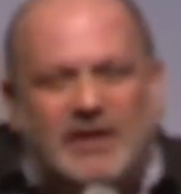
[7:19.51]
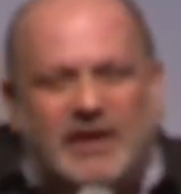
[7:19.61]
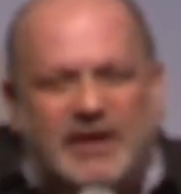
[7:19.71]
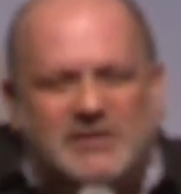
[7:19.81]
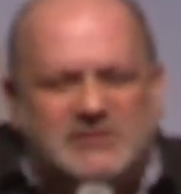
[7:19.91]

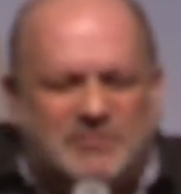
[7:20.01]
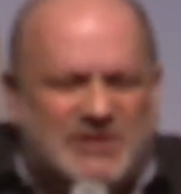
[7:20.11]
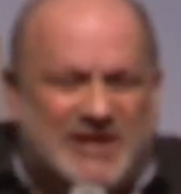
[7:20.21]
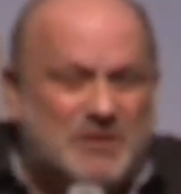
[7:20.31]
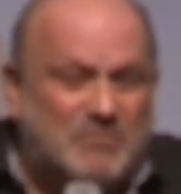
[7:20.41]
And
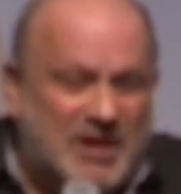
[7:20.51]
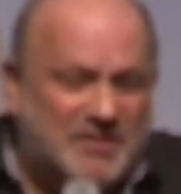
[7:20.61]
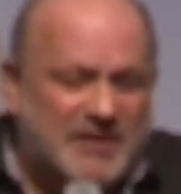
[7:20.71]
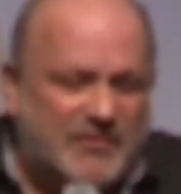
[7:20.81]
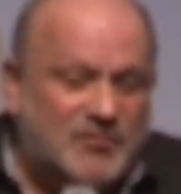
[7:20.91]
something like a
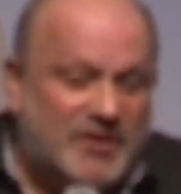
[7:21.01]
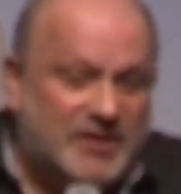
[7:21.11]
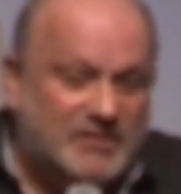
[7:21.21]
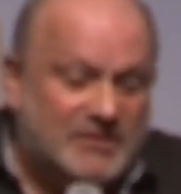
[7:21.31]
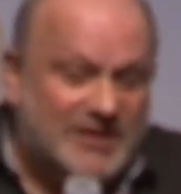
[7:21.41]
month after
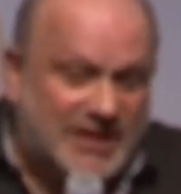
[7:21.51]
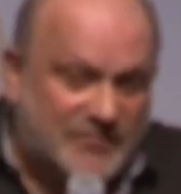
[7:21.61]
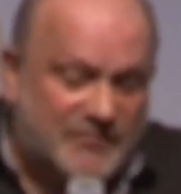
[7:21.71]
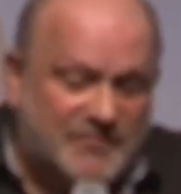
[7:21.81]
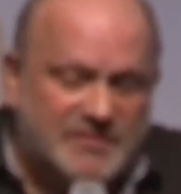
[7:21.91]
I
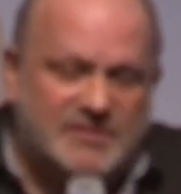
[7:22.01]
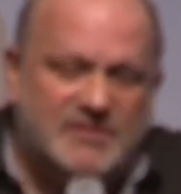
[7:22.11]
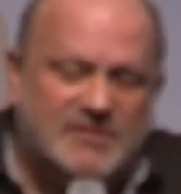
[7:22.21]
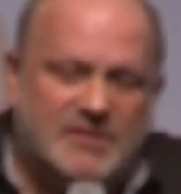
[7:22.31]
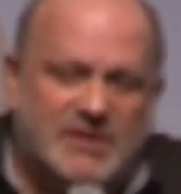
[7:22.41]
left,
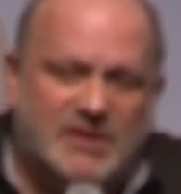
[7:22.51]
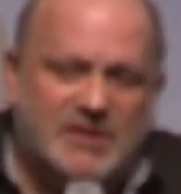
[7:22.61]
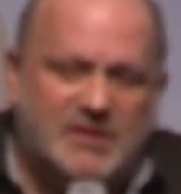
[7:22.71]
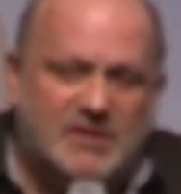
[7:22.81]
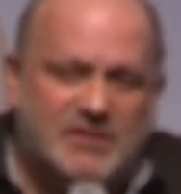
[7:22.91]

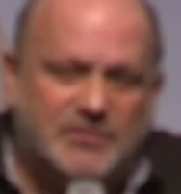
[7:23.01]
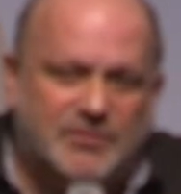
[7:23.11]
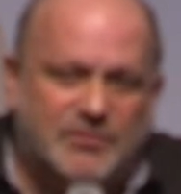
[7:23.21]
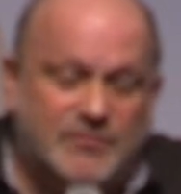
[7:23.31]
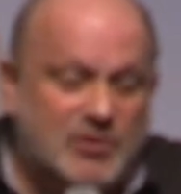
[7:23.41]

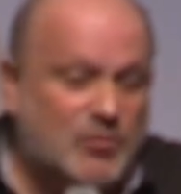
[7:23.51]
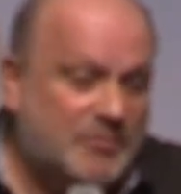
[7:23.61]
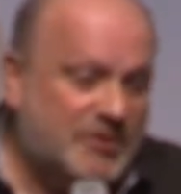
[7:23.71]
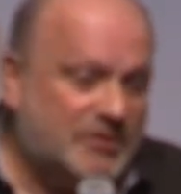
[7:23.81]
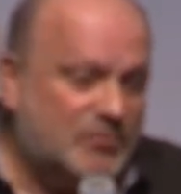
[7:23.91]
3
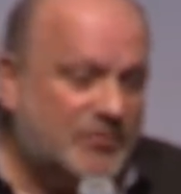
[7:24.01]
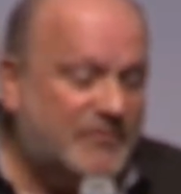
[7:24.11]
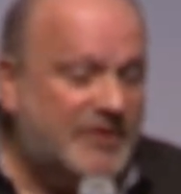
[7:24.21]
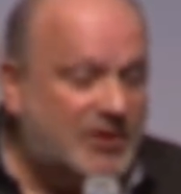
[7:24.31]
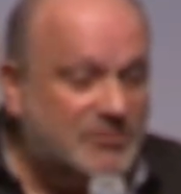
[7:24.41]
women were
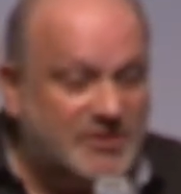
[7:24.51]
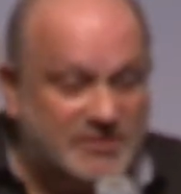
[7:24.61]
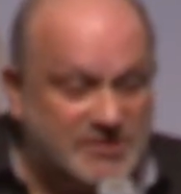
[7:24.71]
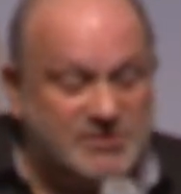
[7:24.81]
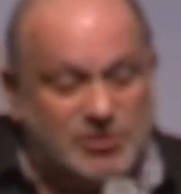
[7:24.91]
found in
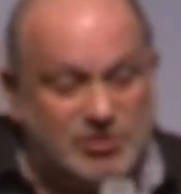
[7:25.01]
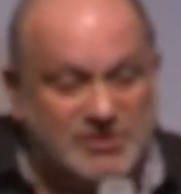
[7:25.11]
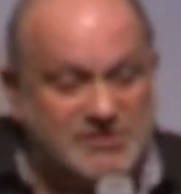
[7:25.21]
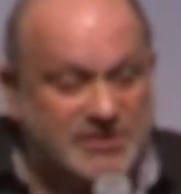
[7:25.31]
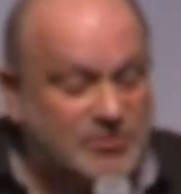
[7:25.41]
this
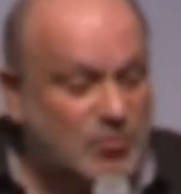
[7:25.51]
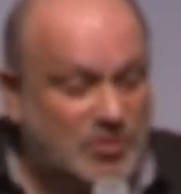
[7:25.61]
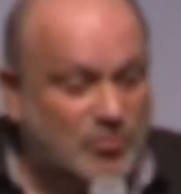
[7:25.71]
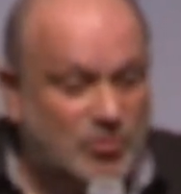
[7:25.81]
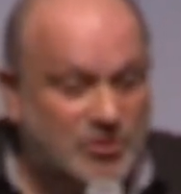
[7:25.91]
Kurdish center
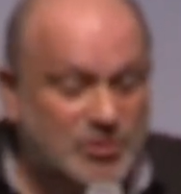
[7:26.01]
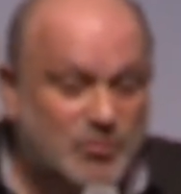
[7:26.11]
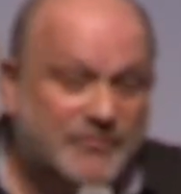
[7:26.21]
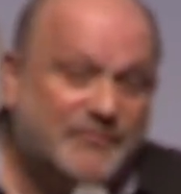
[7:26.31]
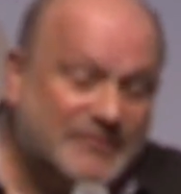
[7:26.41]
one morning
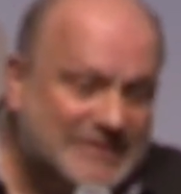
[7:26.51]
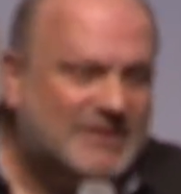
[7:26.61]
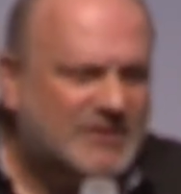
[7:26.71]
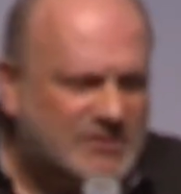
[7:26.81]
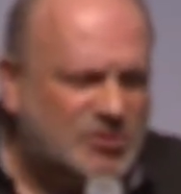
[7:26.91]
with,
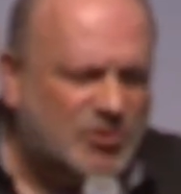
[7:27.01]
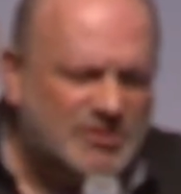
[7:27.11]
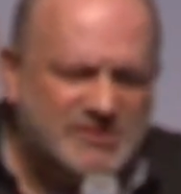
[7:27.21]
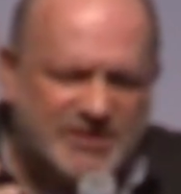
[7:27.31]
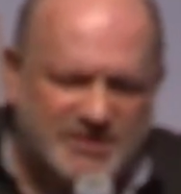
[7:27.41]
sorry
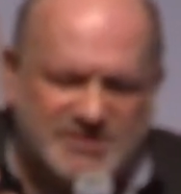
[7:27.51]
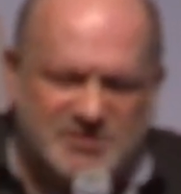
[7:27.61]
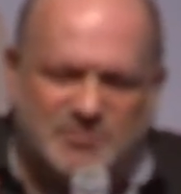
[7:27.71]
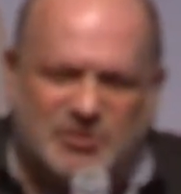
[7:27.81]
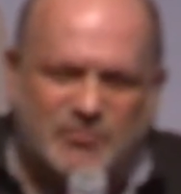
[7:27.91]
to say this,
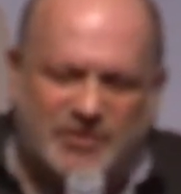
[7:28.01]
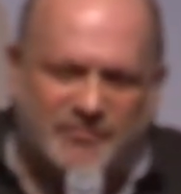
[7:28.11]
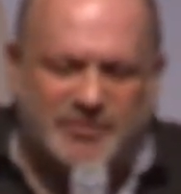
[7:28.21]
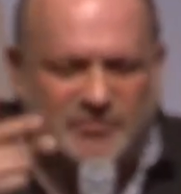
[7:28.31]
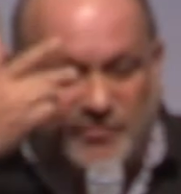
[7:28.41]
it's a bit
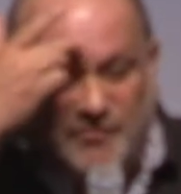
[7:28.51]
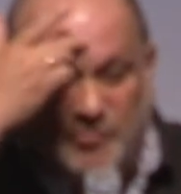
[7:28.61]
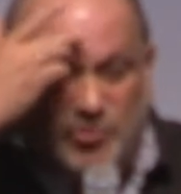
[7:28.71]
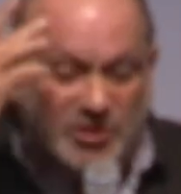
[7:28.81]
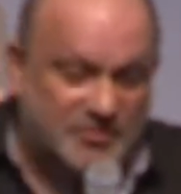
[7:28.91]
rough, but with a
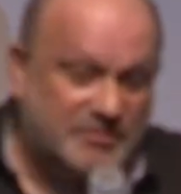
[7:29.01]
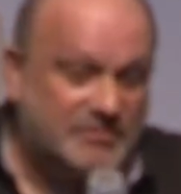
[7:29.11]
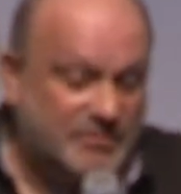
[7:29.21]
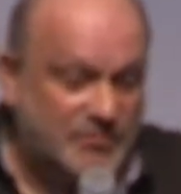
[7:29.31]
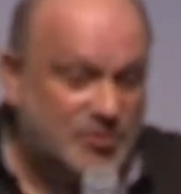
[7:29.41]
bullet
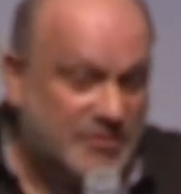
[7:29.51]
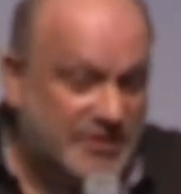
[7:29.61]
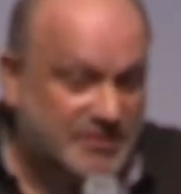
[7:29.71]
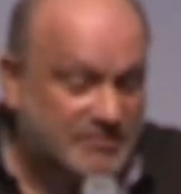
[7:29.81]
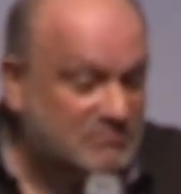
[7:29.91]
through their
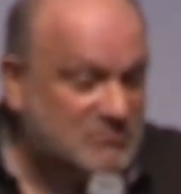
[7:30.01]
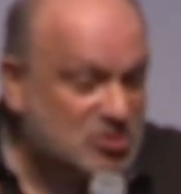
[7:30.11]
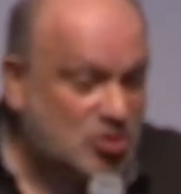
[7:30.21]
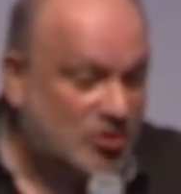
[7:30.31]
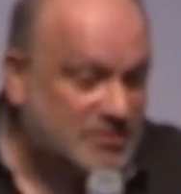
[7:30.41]
head,
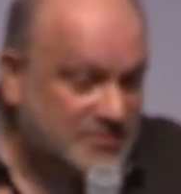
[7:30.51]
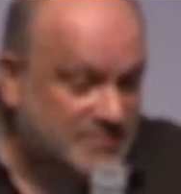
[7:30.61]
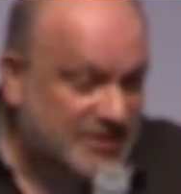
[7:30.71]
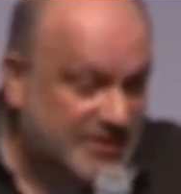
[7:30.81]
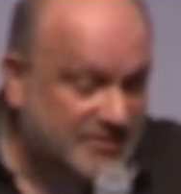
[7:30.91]
shot,
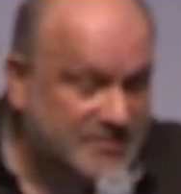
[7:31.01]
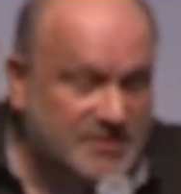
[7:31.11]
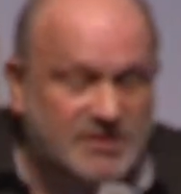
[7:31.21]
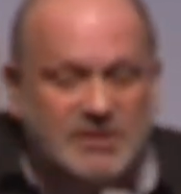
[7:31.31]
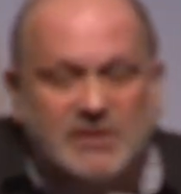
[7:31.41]
dead.
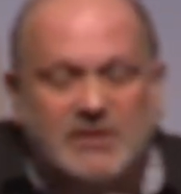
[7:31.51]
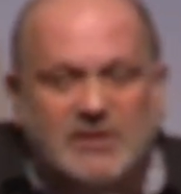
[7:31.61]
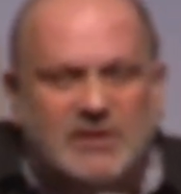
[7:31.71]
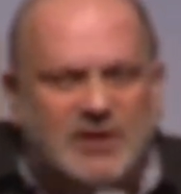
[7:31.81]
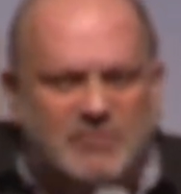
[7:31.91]

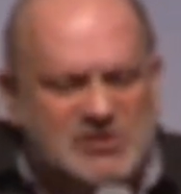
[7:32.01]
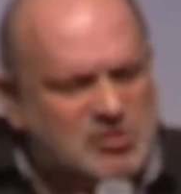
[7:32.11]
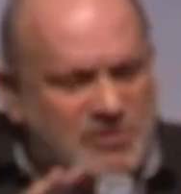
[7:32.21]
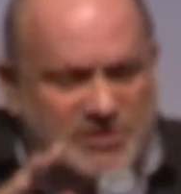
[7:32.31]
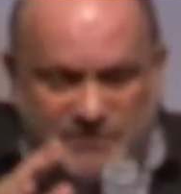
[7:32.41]
A
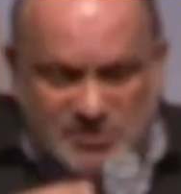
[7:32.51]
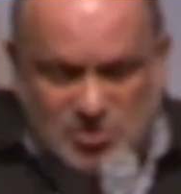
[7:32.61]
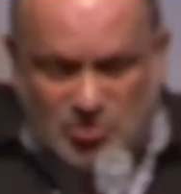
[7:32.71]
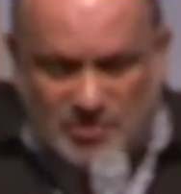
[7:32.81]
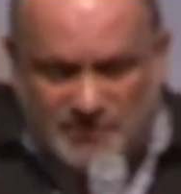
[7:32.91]
mystery never
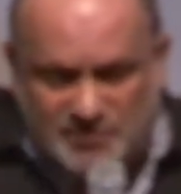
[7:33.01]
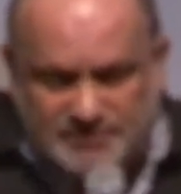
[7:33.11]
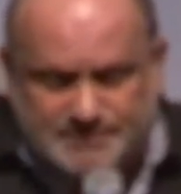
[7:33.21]
solved.